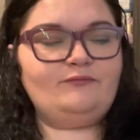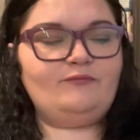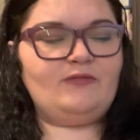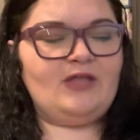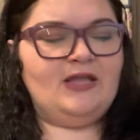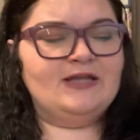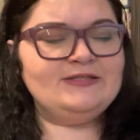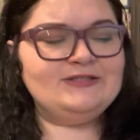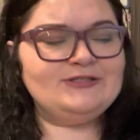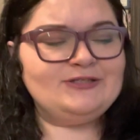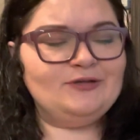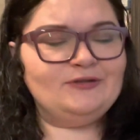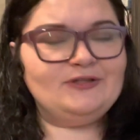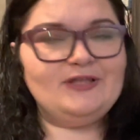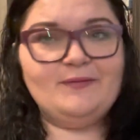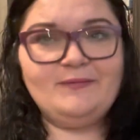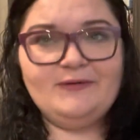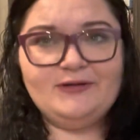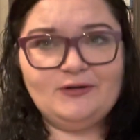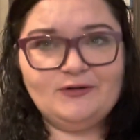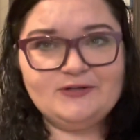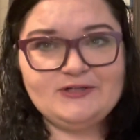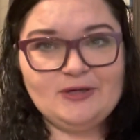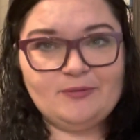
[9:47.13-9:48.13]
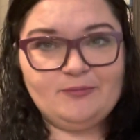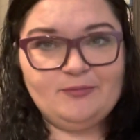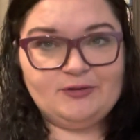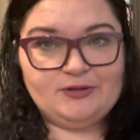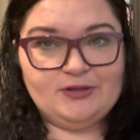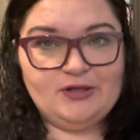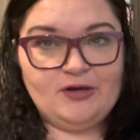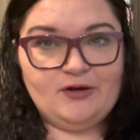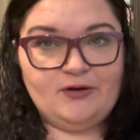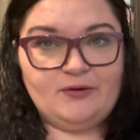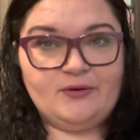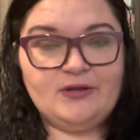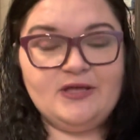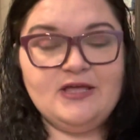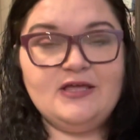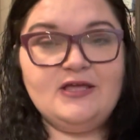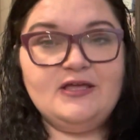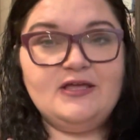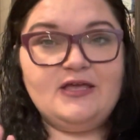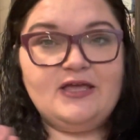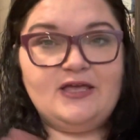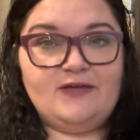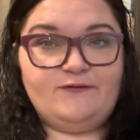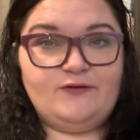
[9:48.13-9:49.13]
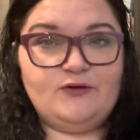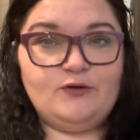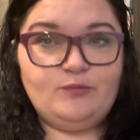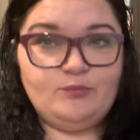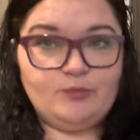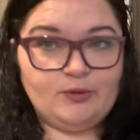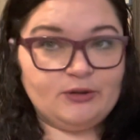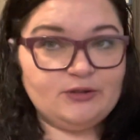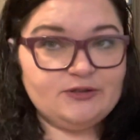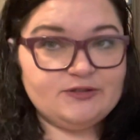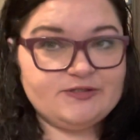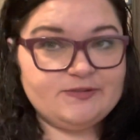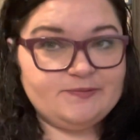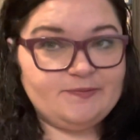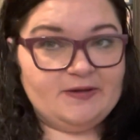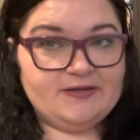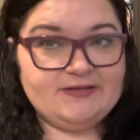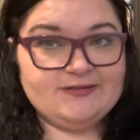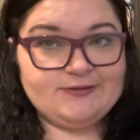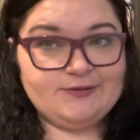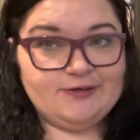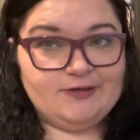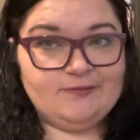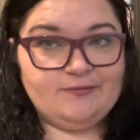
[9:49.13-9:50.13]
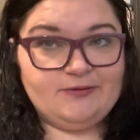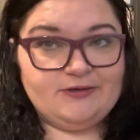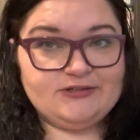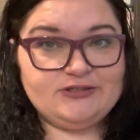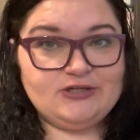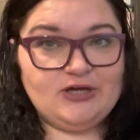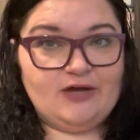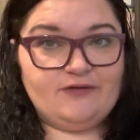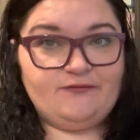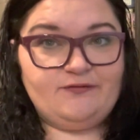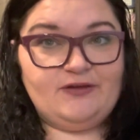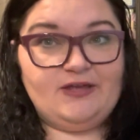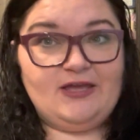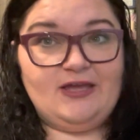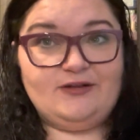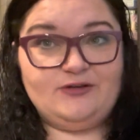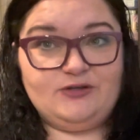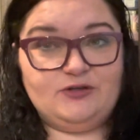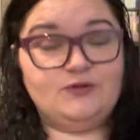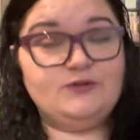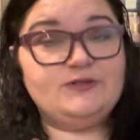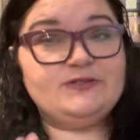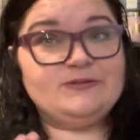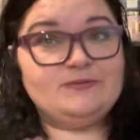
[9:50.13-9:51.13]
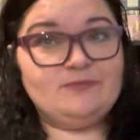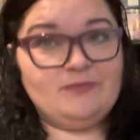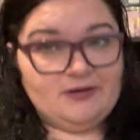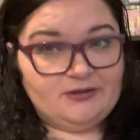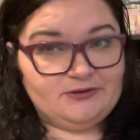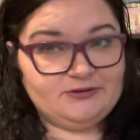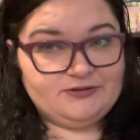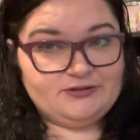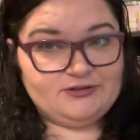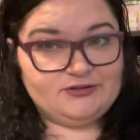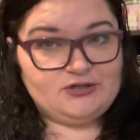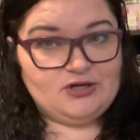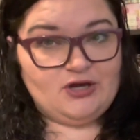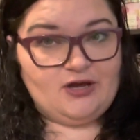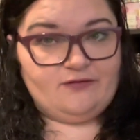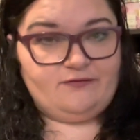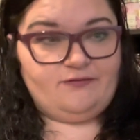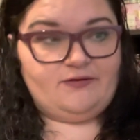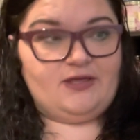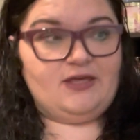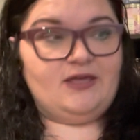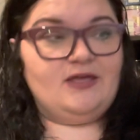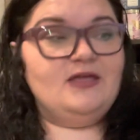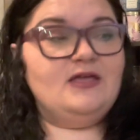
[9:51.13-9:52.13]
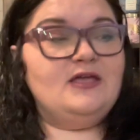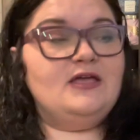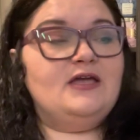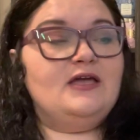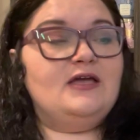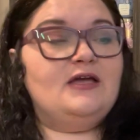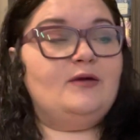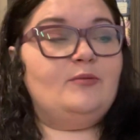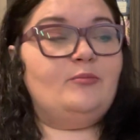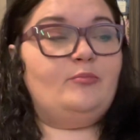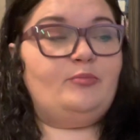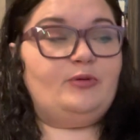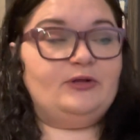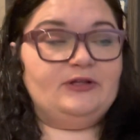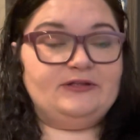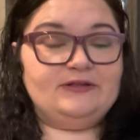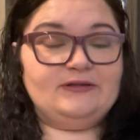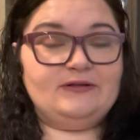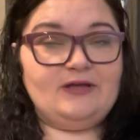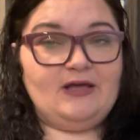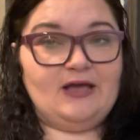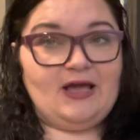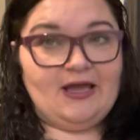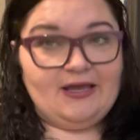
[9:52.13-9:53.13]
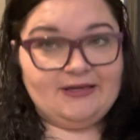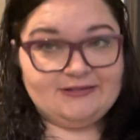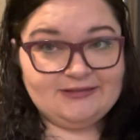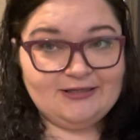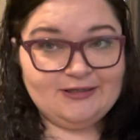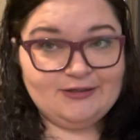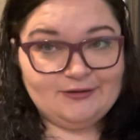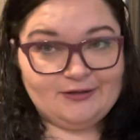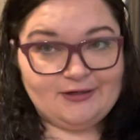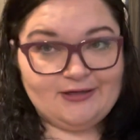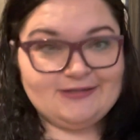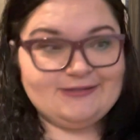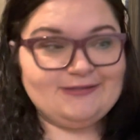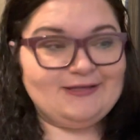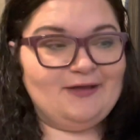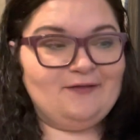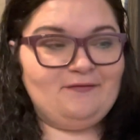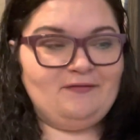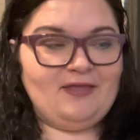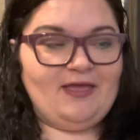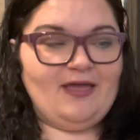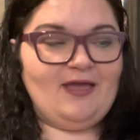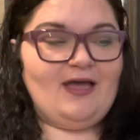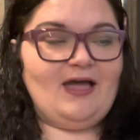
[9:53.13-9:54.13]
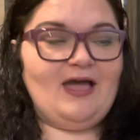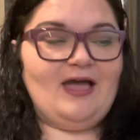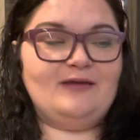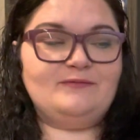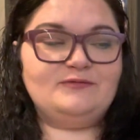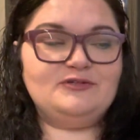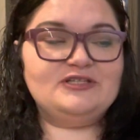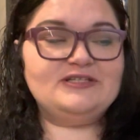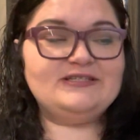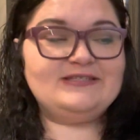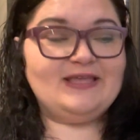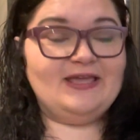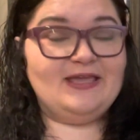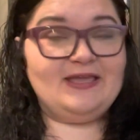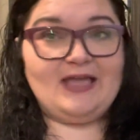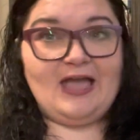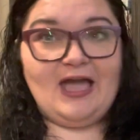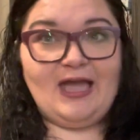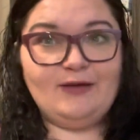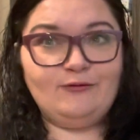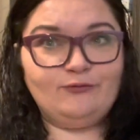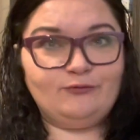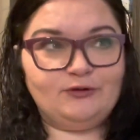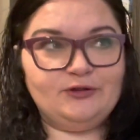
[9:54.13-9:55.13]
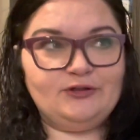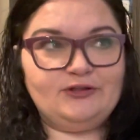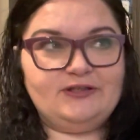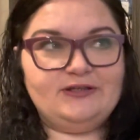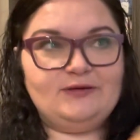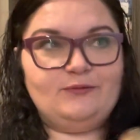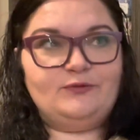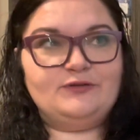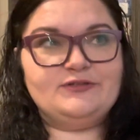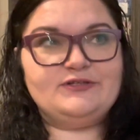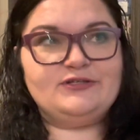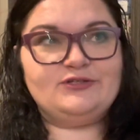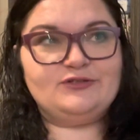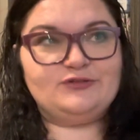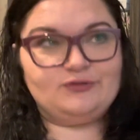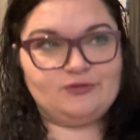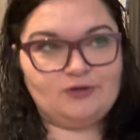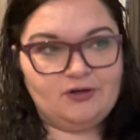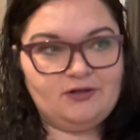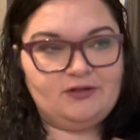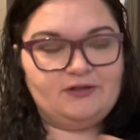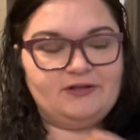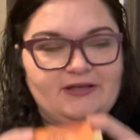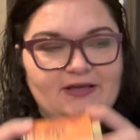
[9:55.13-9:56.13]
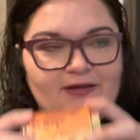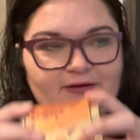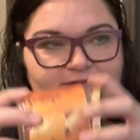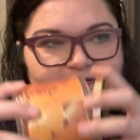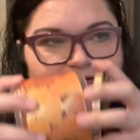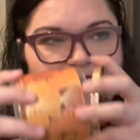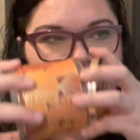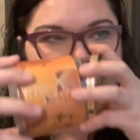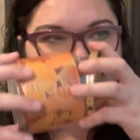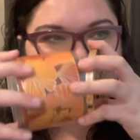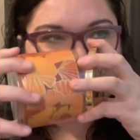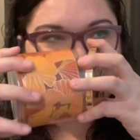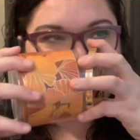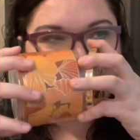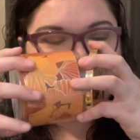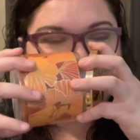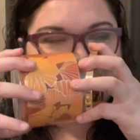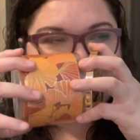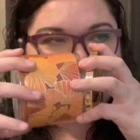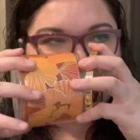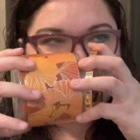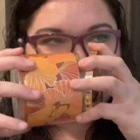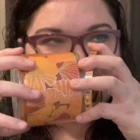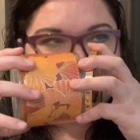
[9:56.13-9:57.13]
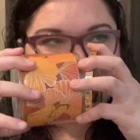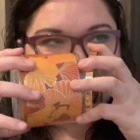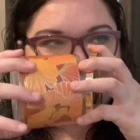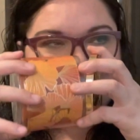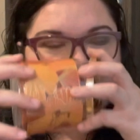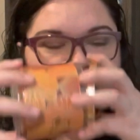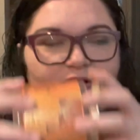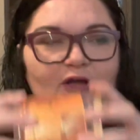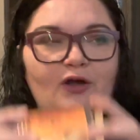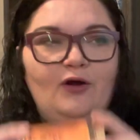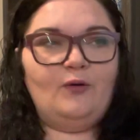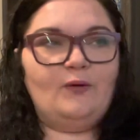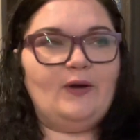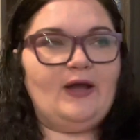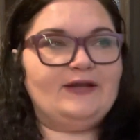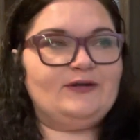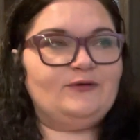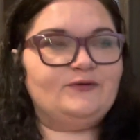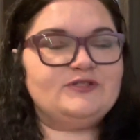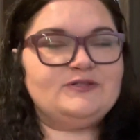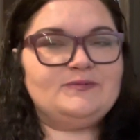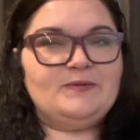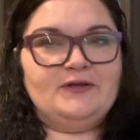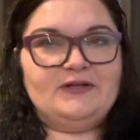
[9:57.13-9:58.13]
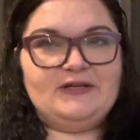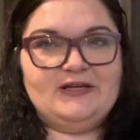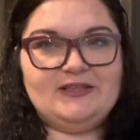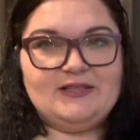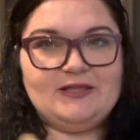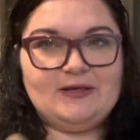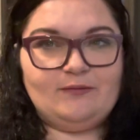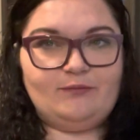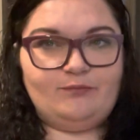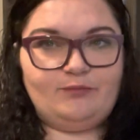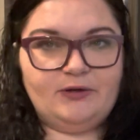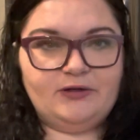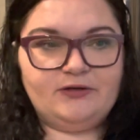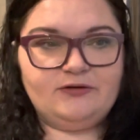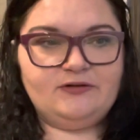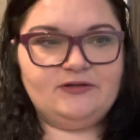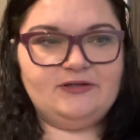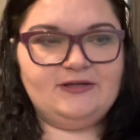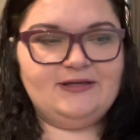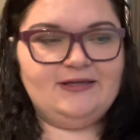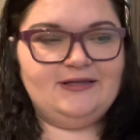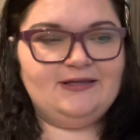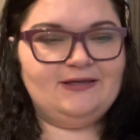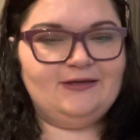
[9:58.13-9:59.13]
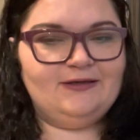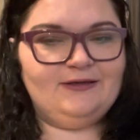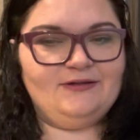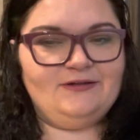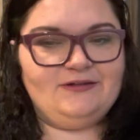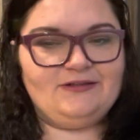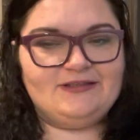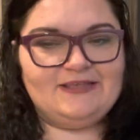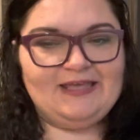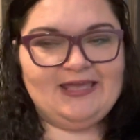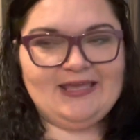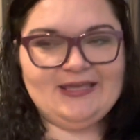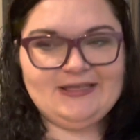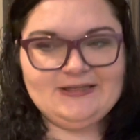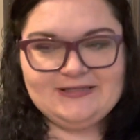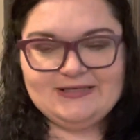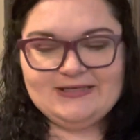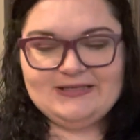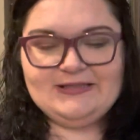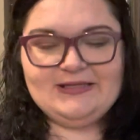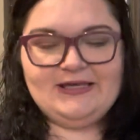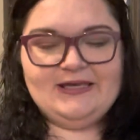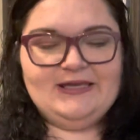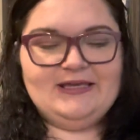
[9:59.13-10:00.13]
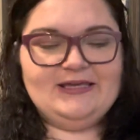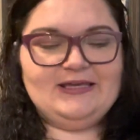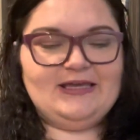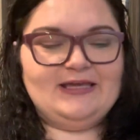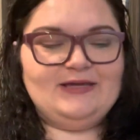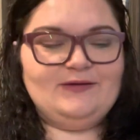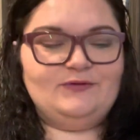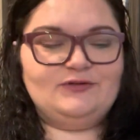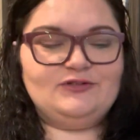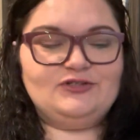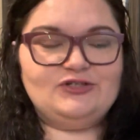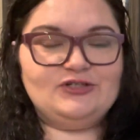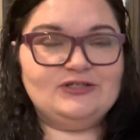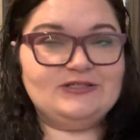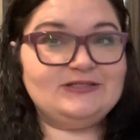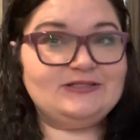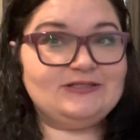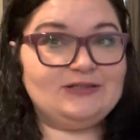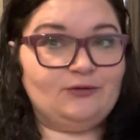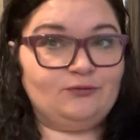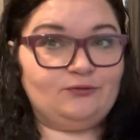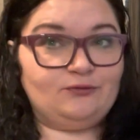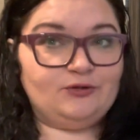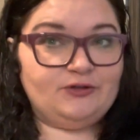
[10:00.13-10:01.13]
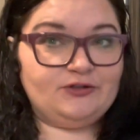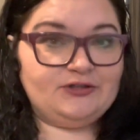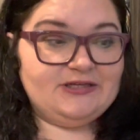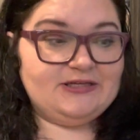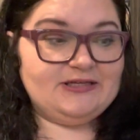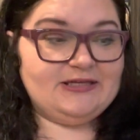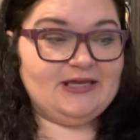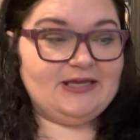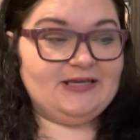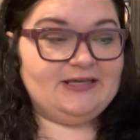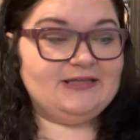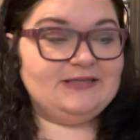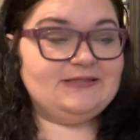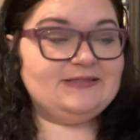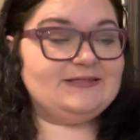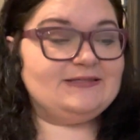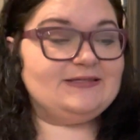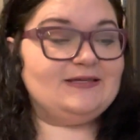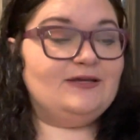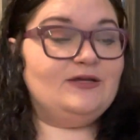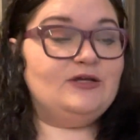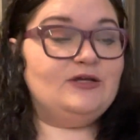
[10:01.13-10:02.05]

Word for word: And so let me know down below if you burnt spiced cranberry toffee and you smelled the toffee. But I digress on that. I'm just saying I really was struggling. I was like, no, I don't smell anything buttery, candy-like. It was just a really nice